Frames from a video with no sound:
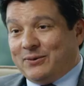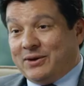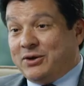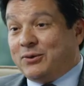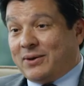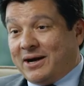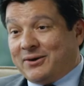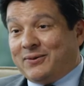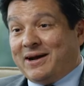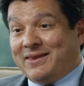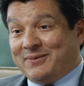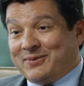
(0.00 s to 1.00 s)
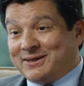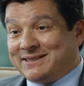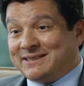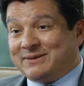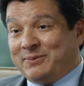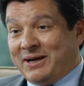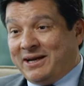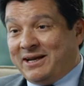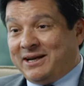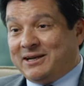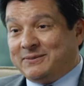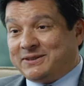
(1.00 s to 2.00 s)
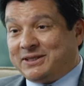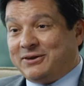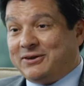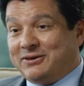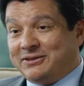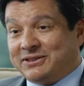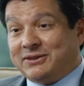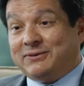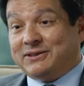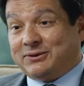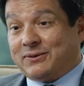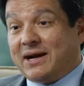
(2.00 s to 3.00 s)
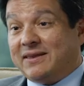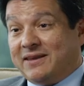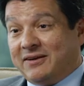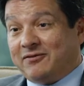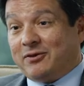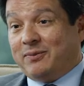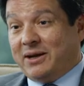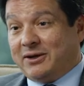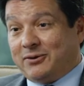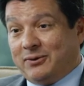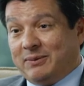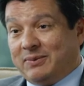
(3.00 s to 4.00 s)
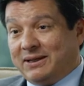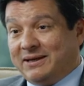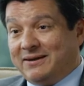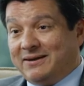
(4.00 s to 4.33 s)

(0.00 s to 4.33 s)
We knew right away that participating in UpSkill Houston was the right thing for BakerRipley.